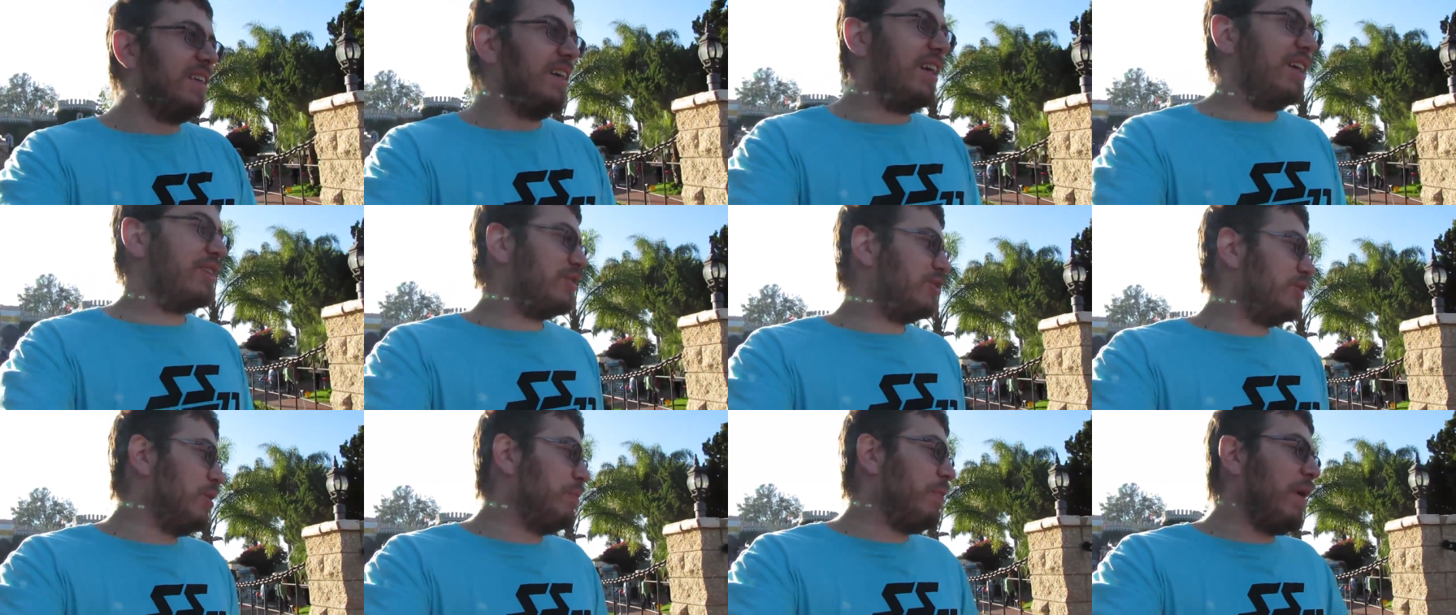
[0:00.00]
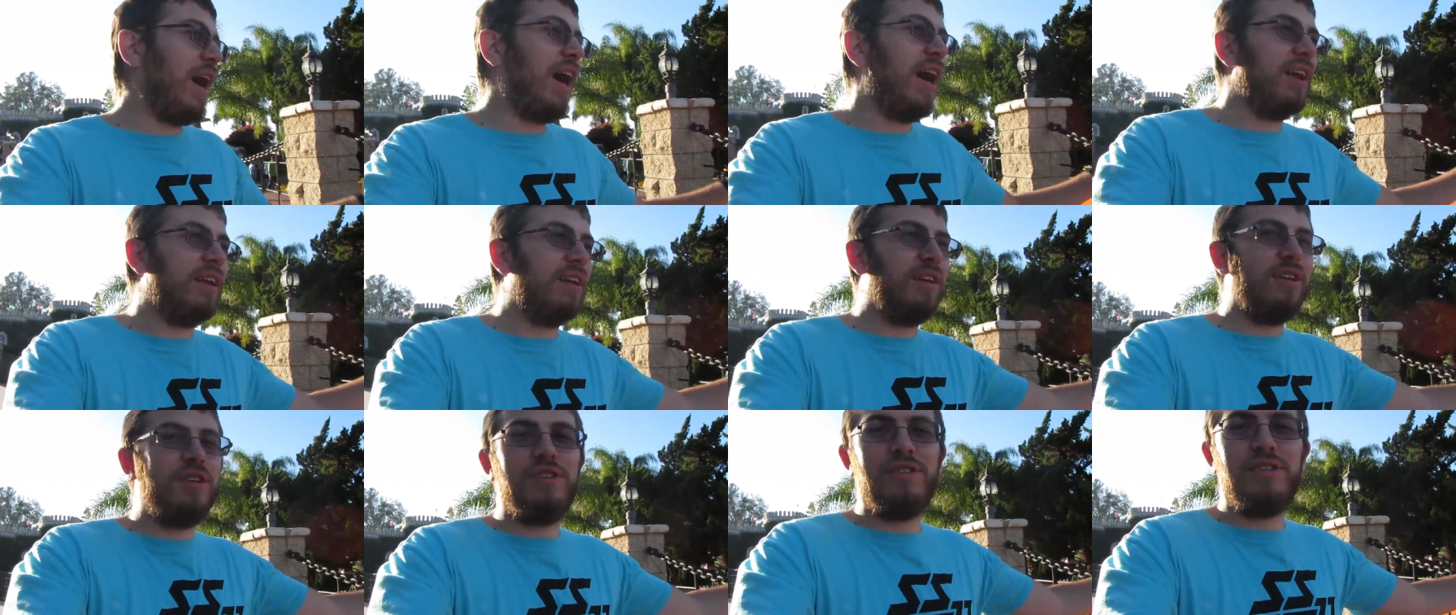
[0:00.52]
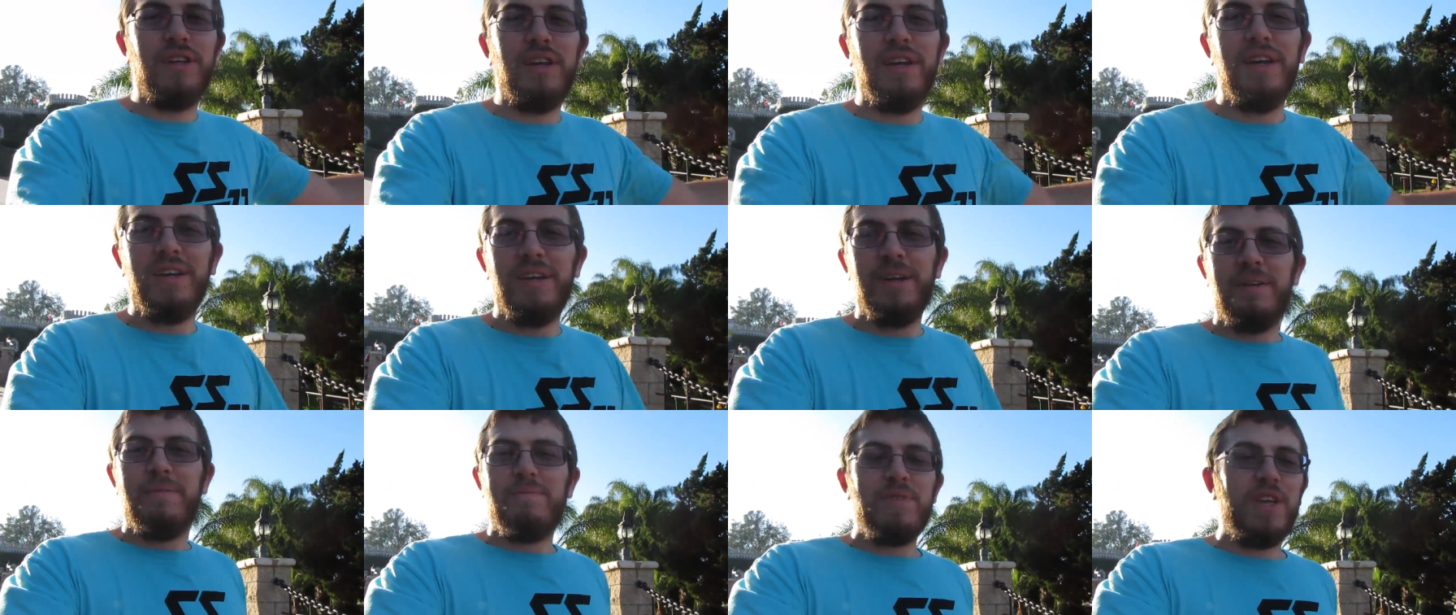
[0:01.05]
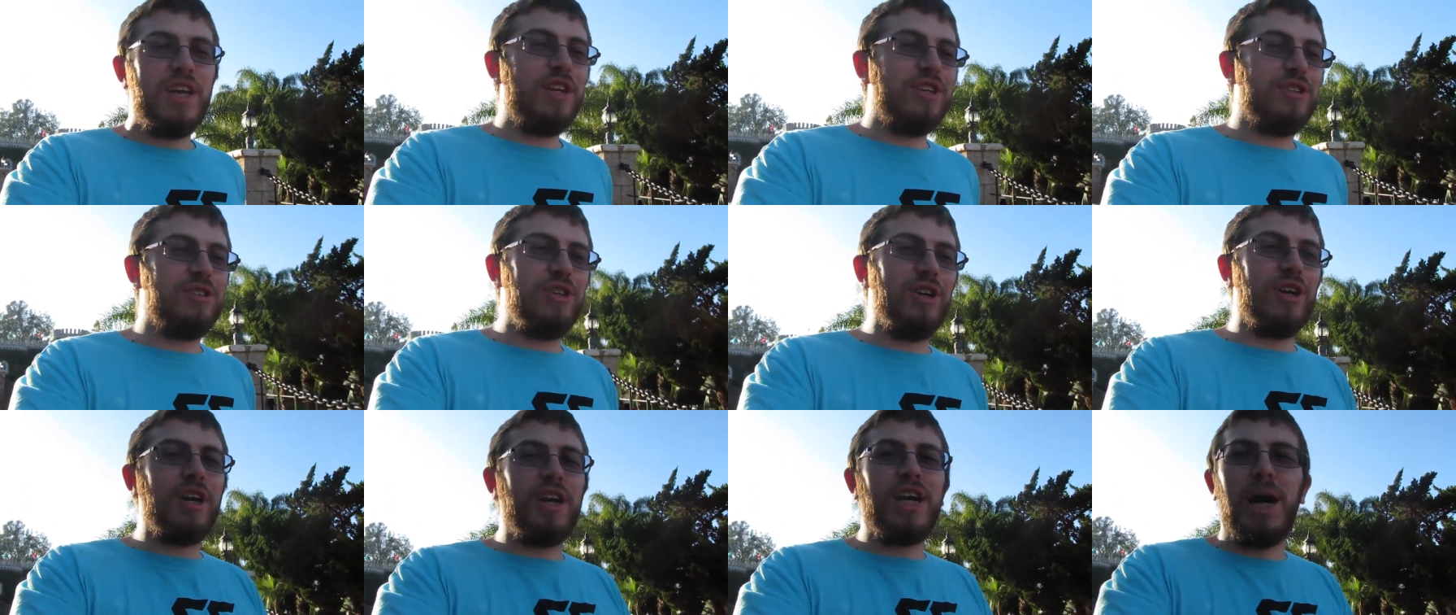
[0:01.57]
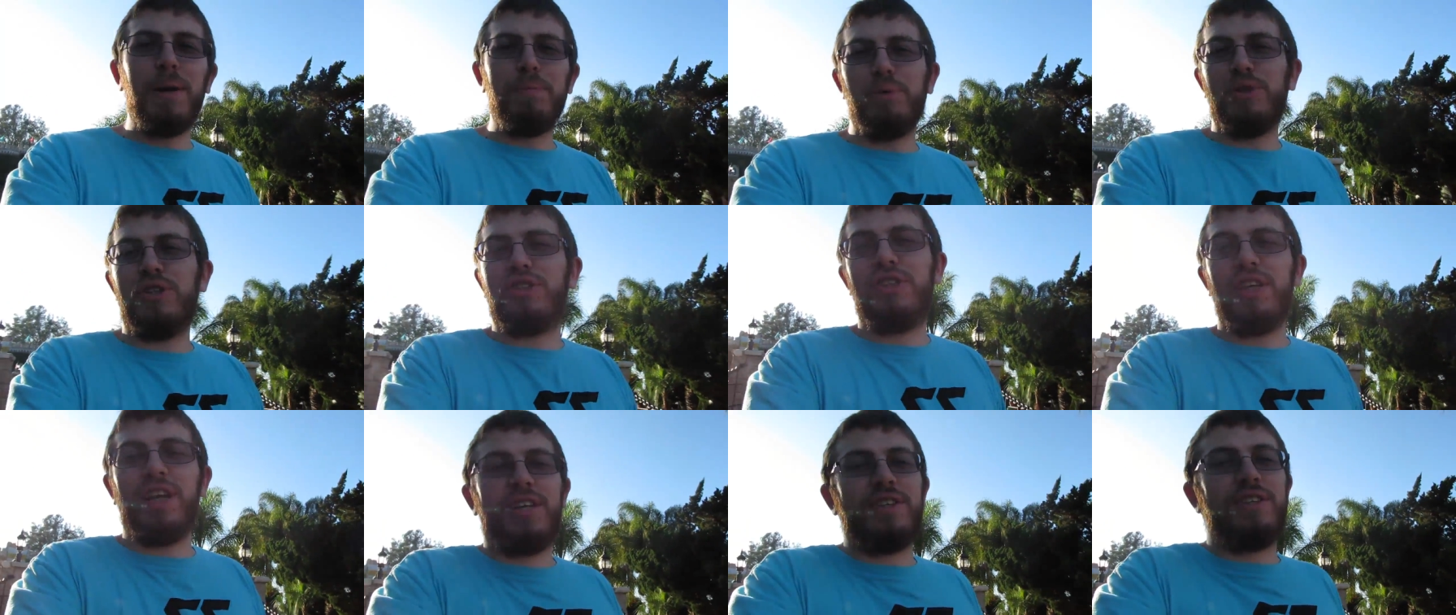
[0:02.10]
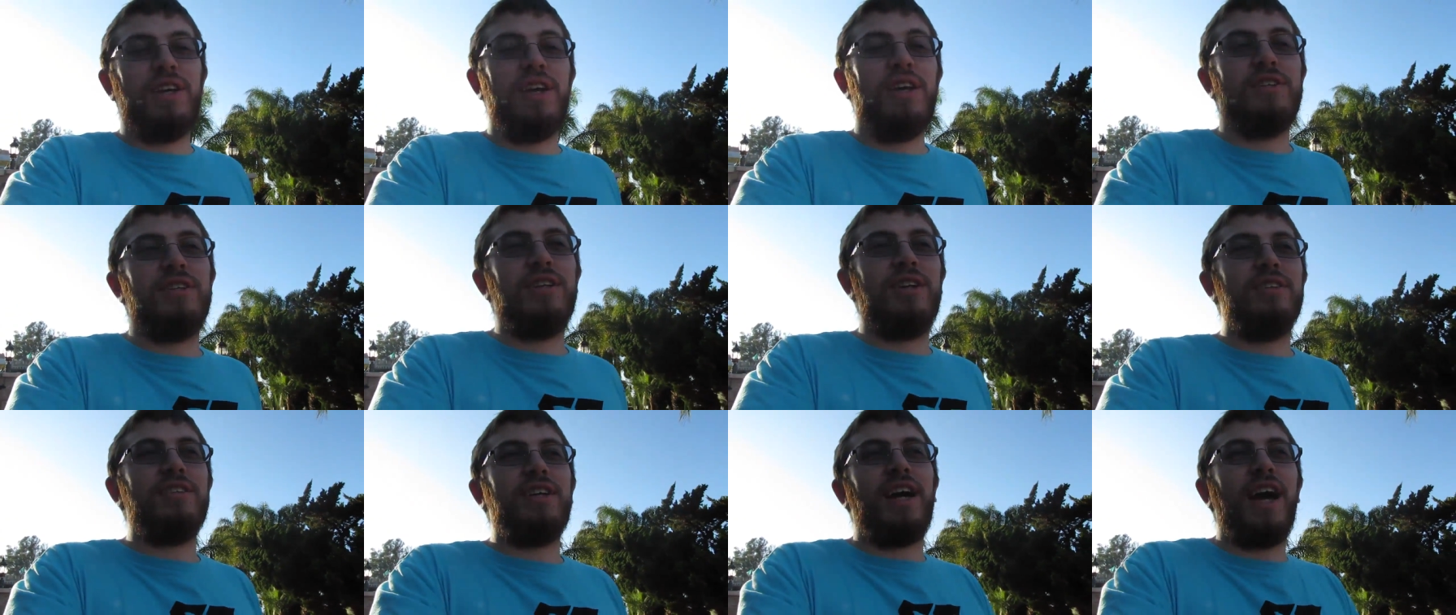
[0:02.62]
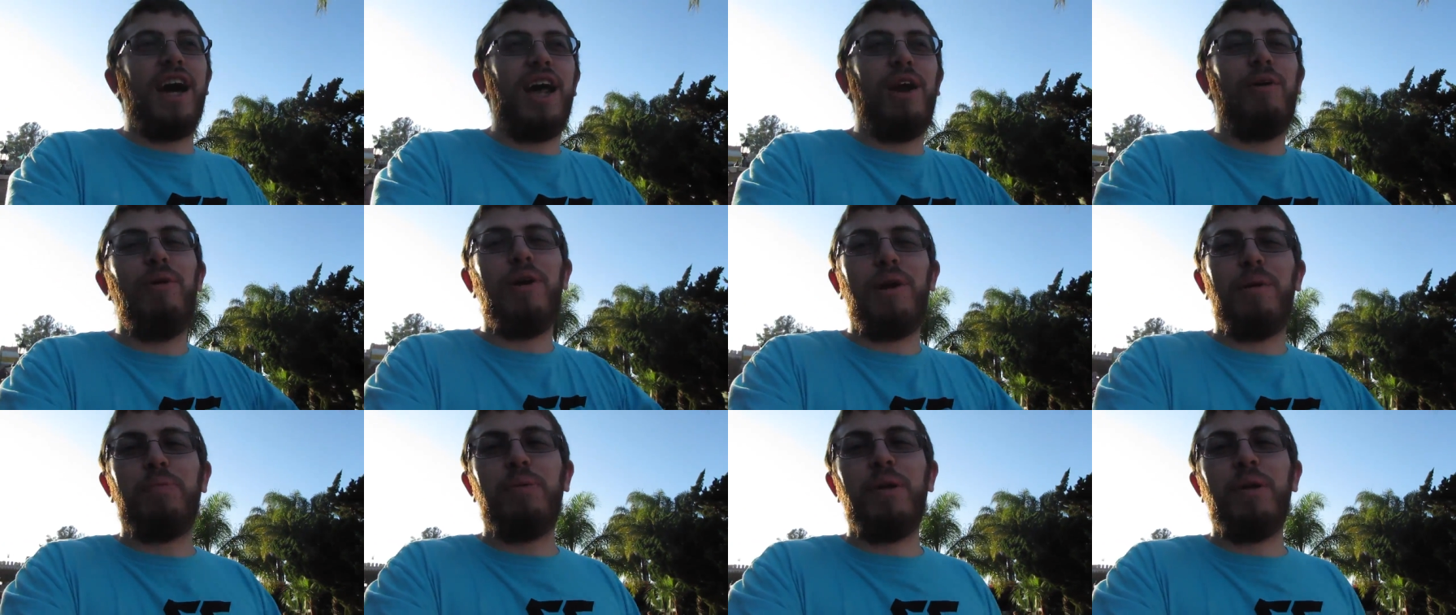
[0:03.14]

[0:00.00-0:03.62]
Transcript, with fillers: It's too bad. Now you never, He just took a couple sixes, and he's like, I don't want to